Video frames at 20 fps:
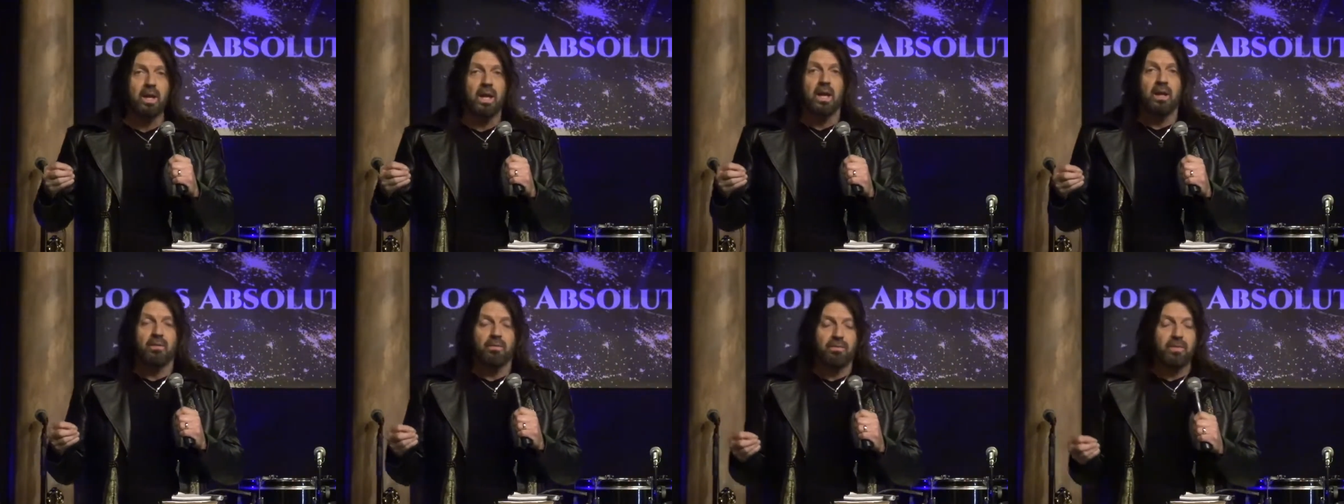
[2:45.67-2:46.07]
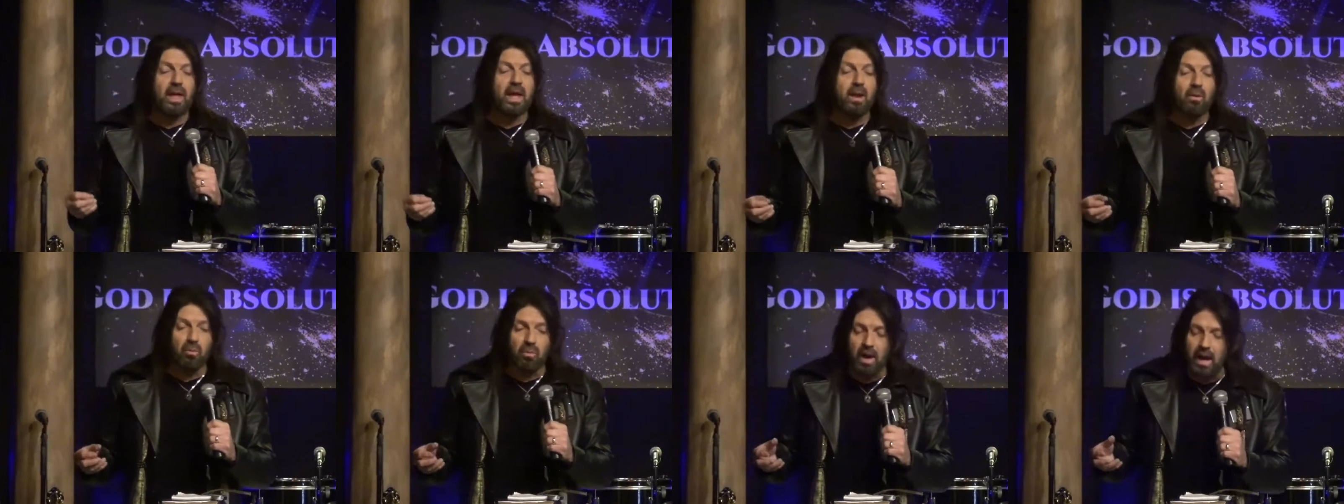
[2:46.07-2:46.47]
they
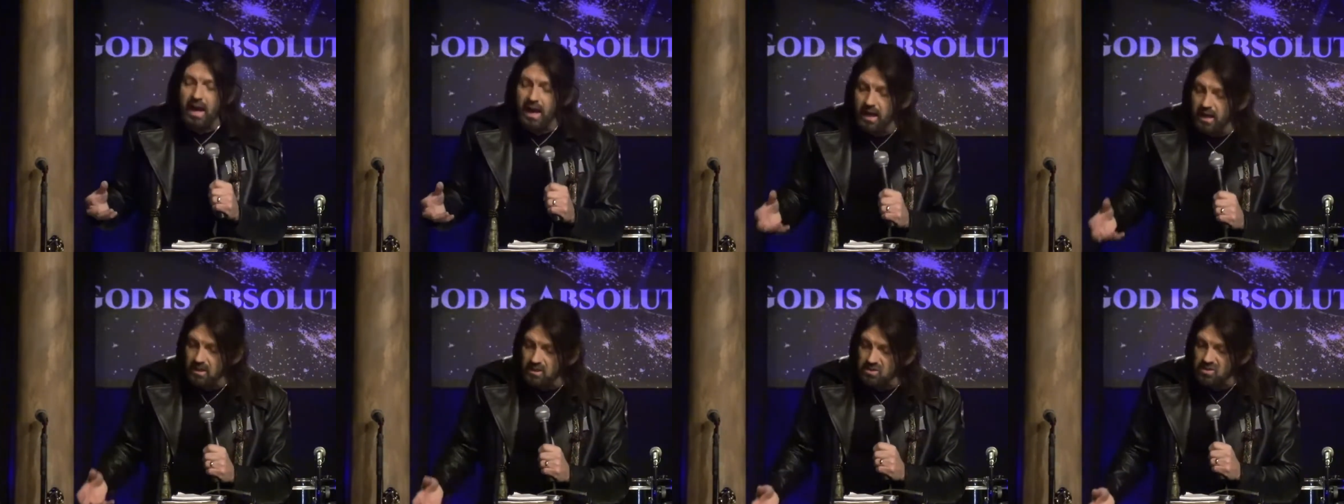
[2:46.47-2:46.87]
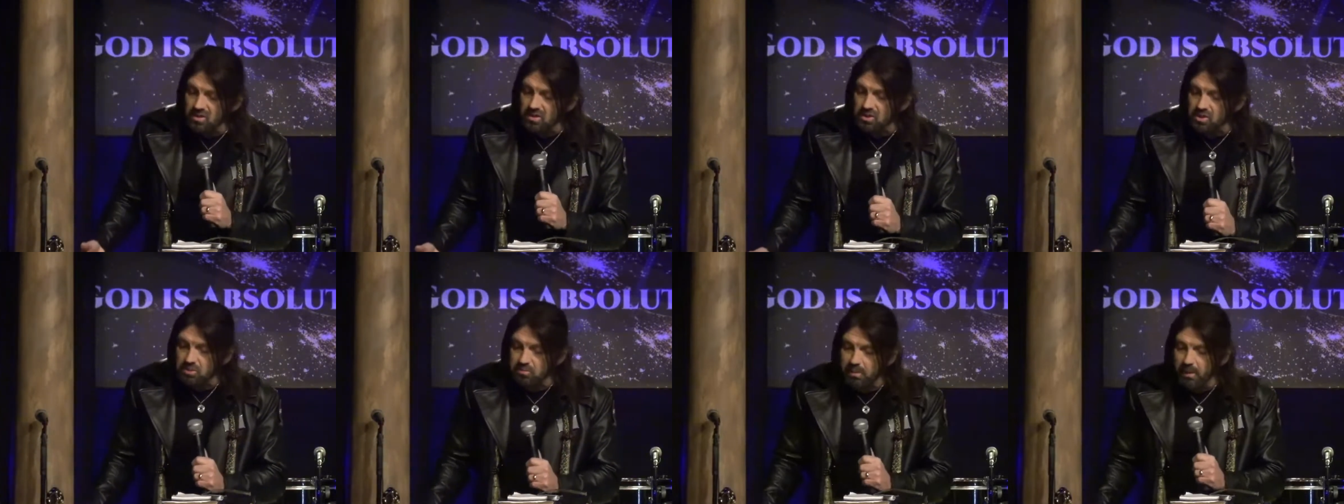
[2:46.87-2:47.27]
raise the
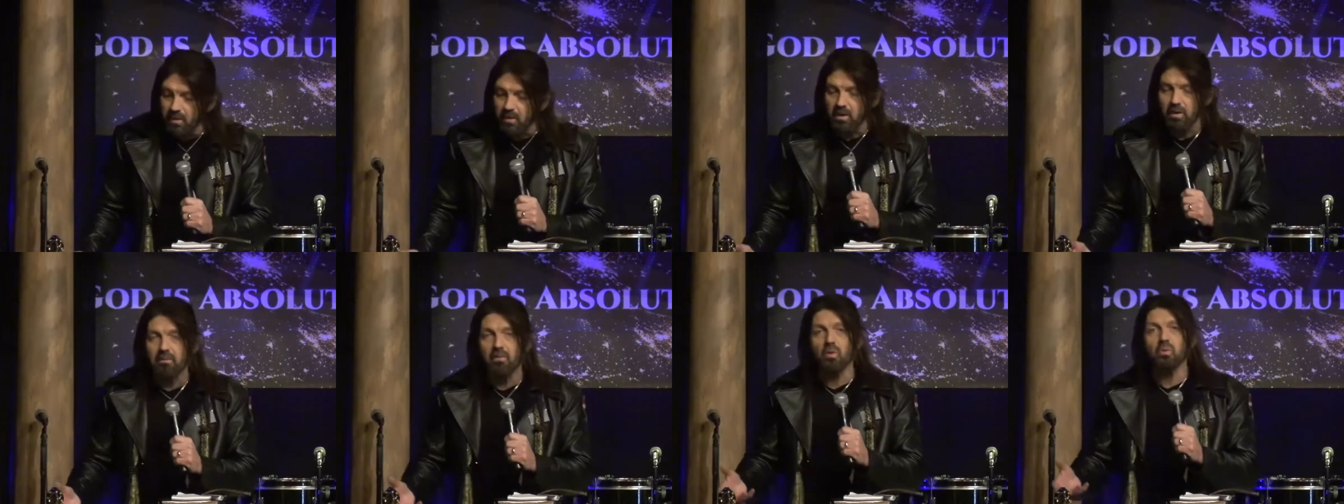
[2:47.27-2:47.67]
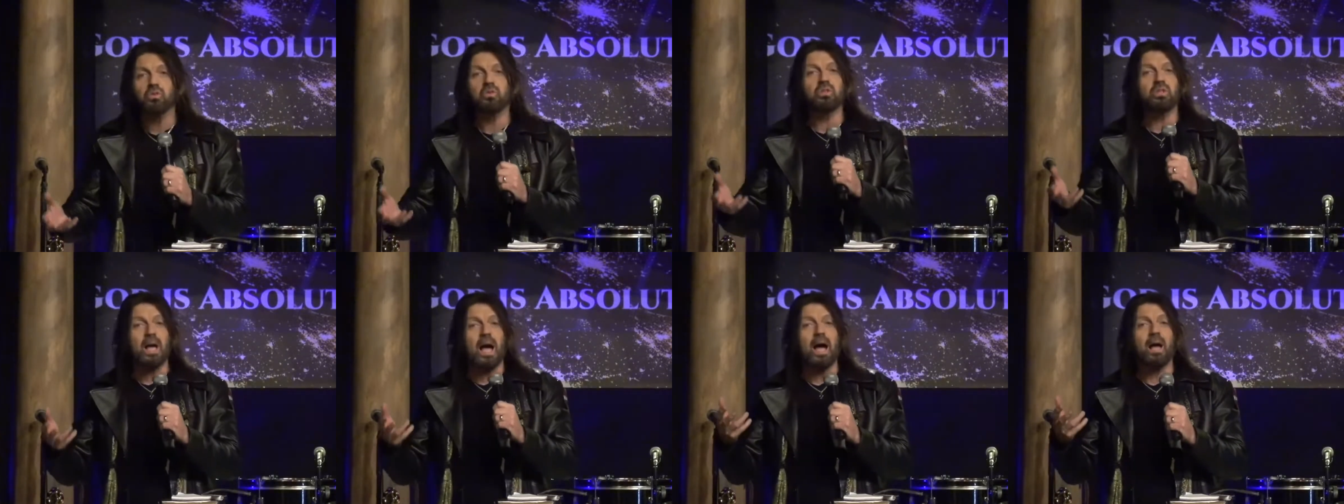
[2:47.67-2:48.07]
spirit of
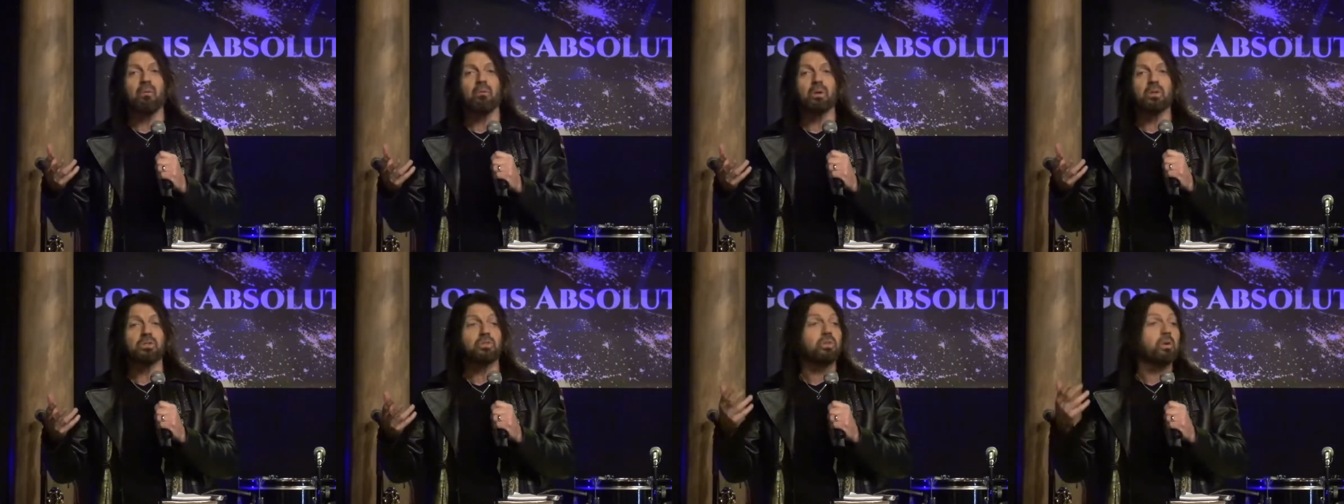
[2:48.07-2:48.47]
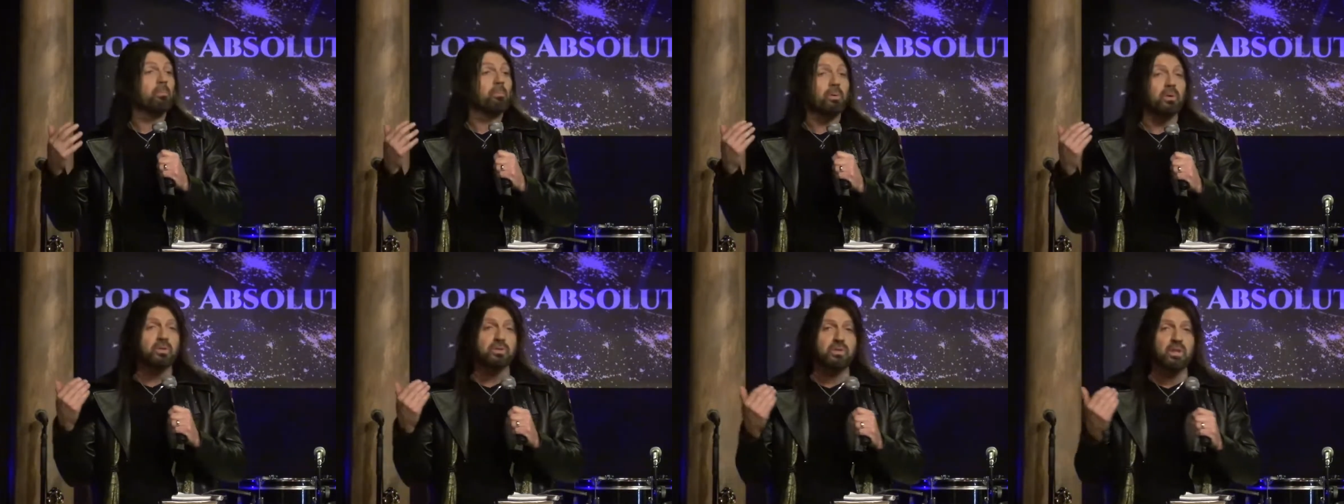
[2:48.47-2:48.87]
Osiris to
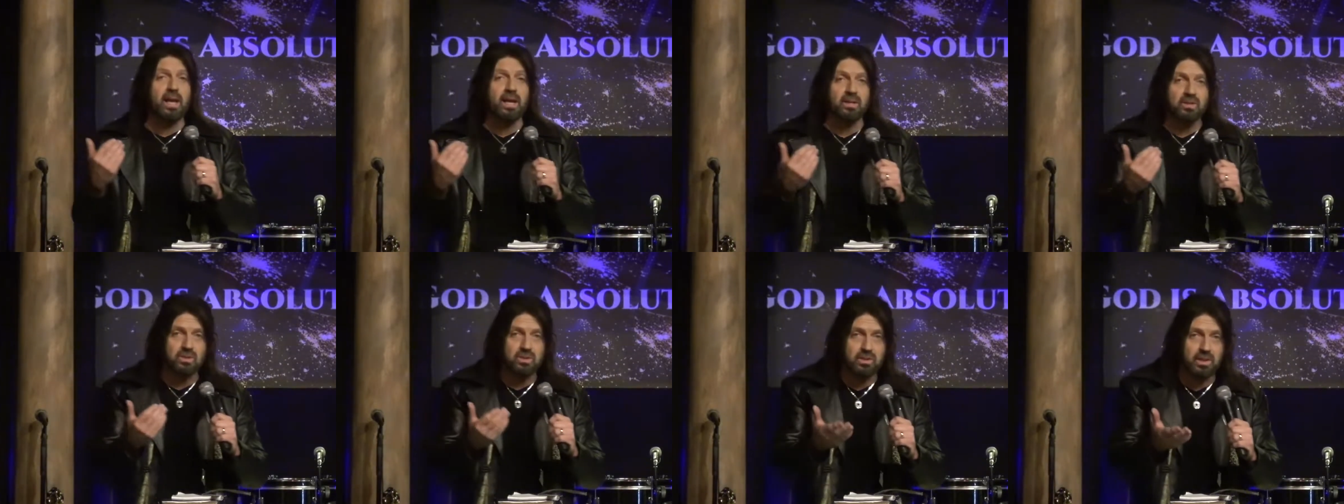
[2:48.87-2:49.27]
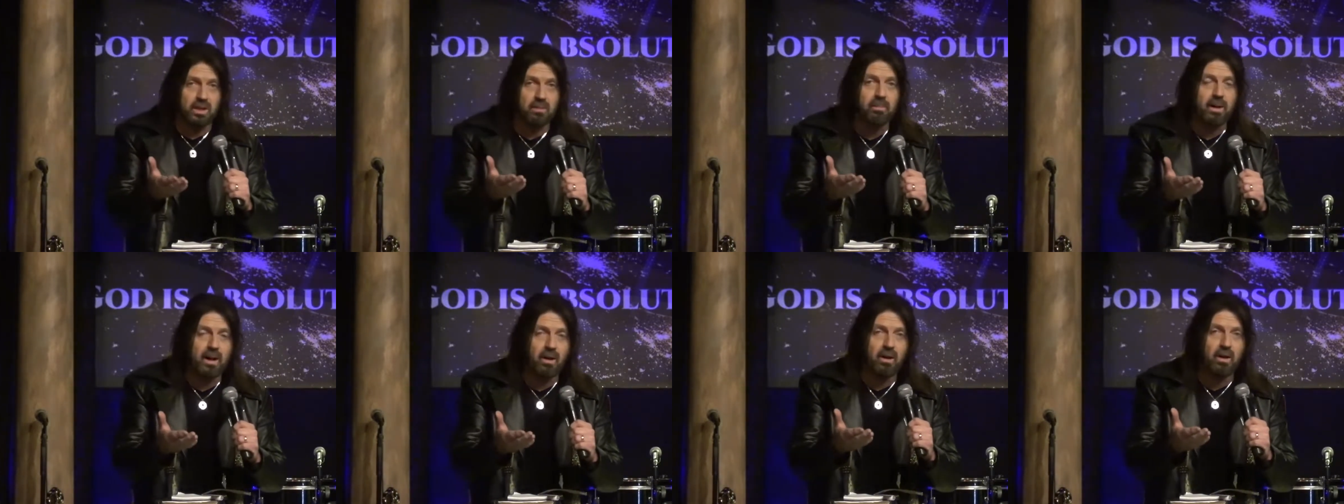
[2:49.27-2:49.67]
possess the
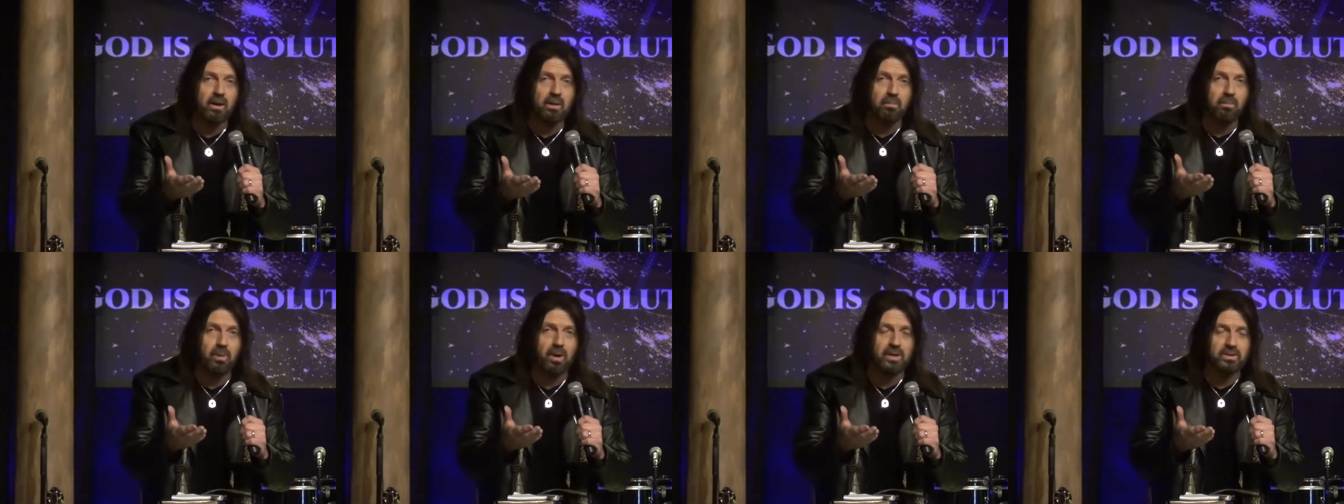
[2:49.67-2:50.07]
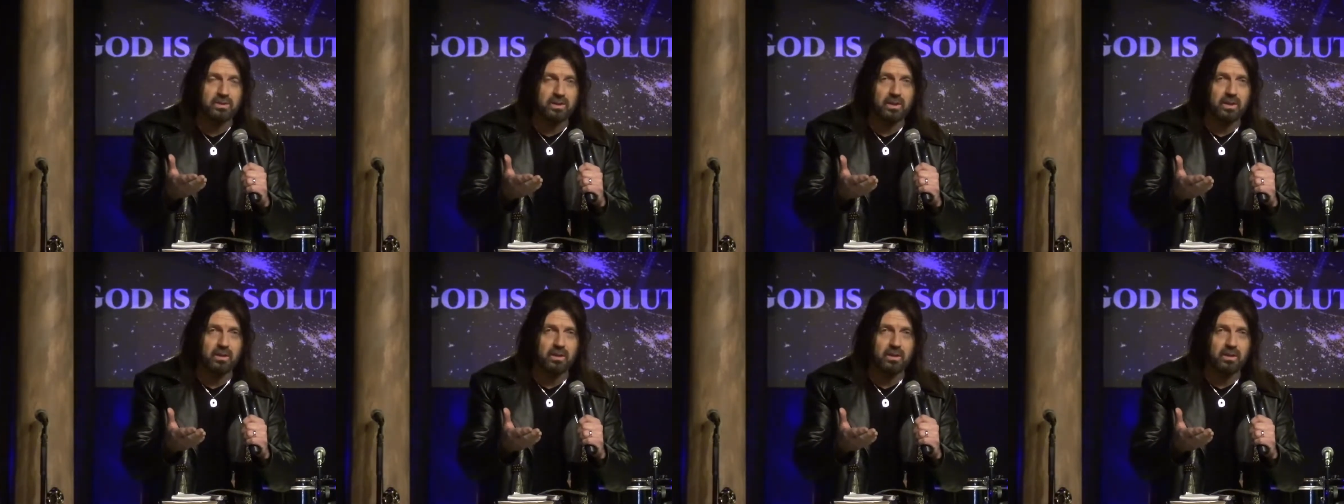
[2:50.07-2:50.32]
American president.